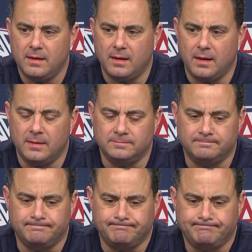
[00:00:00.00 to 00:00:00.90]

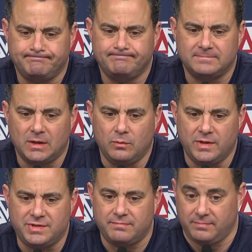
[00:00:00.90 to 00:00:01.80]
um,
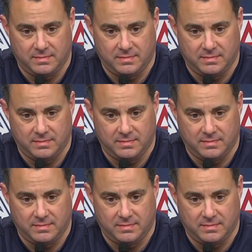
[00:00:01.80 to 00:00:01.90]
which